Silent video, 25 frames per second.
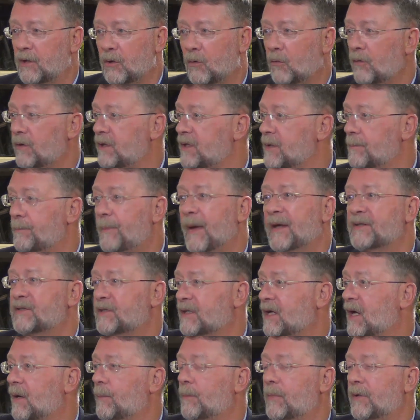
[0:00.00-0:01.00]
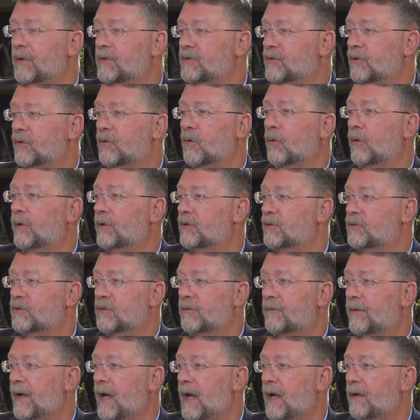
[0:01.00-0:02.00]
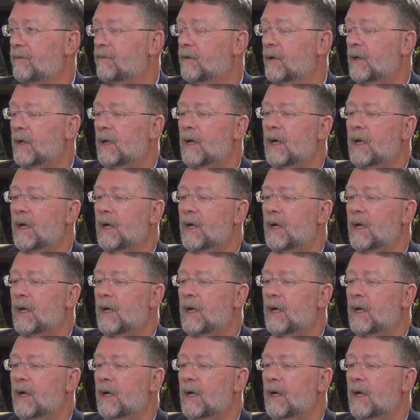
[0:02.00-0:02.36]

and only the best companies are going to survive.